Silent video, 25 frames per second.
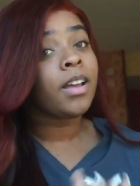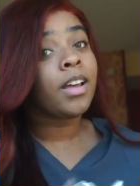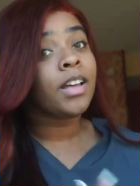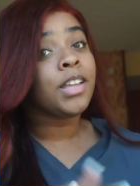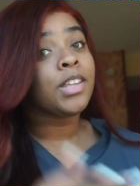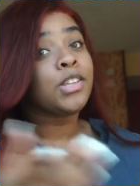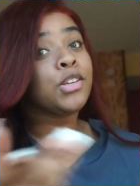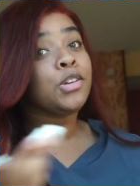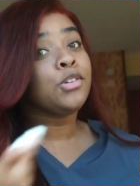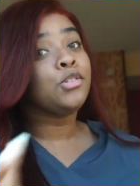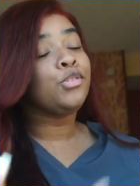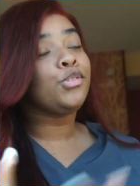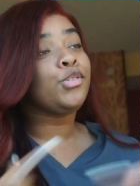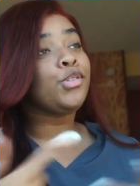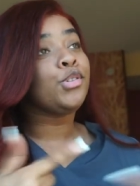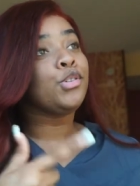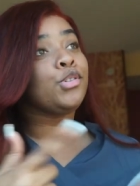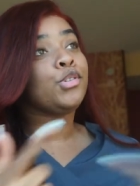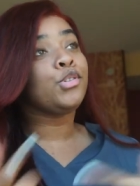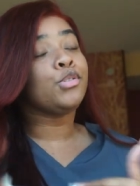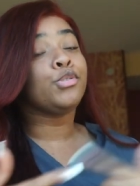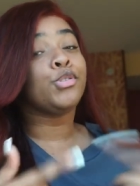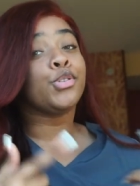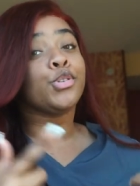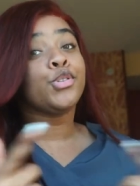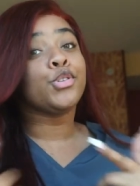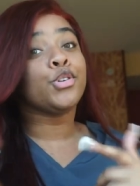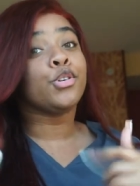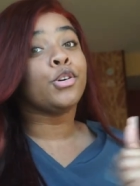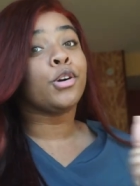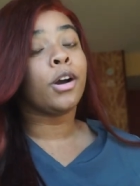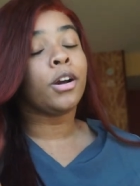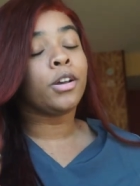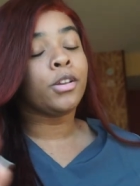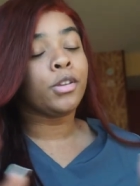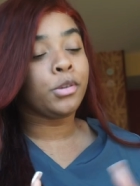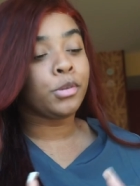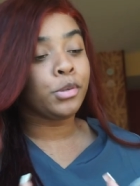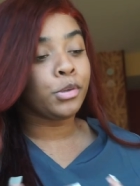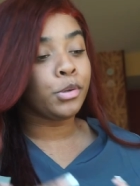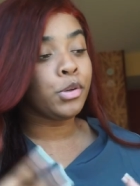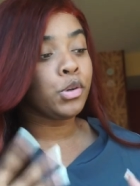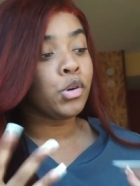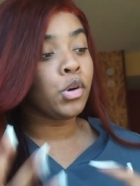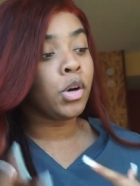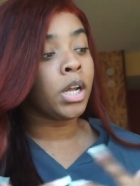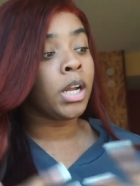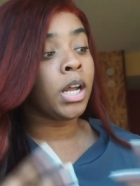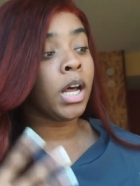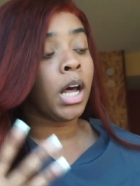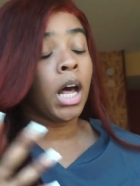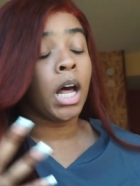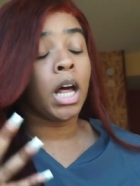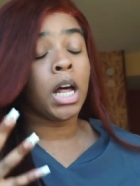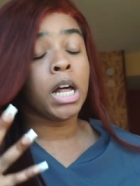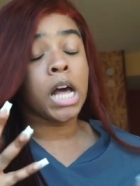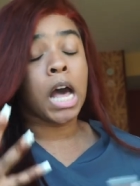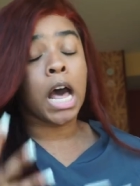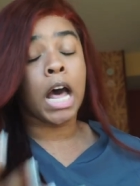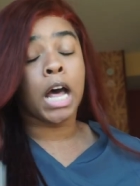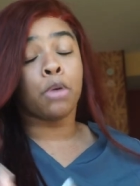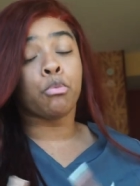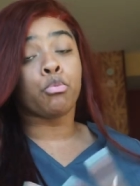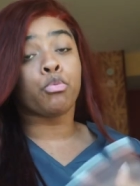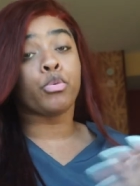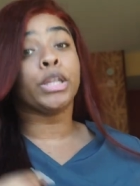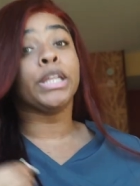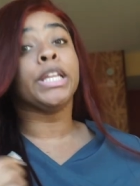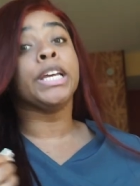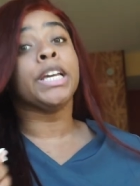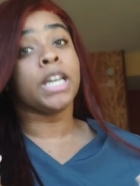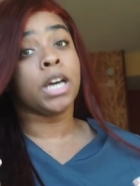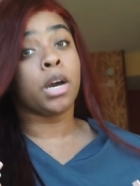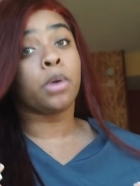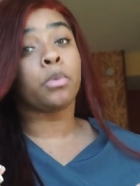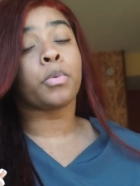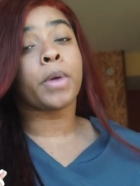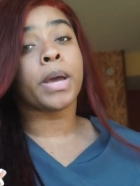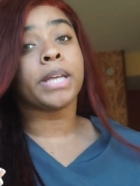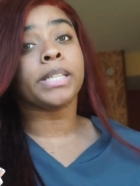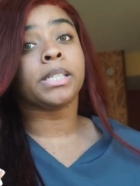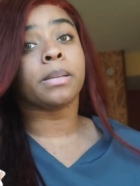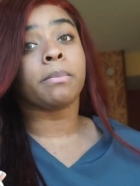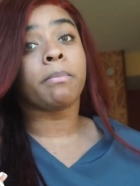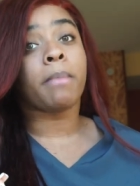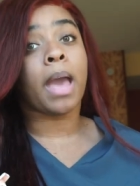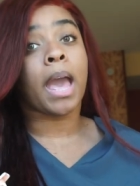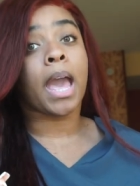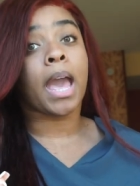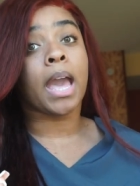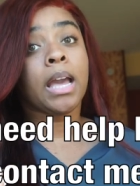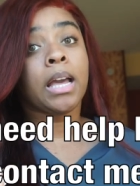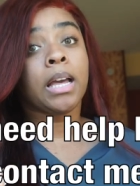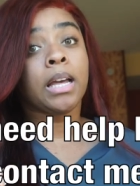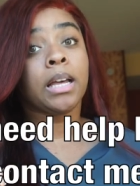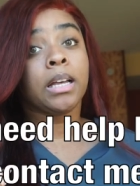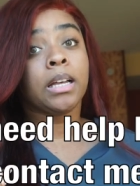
You do a really good resume.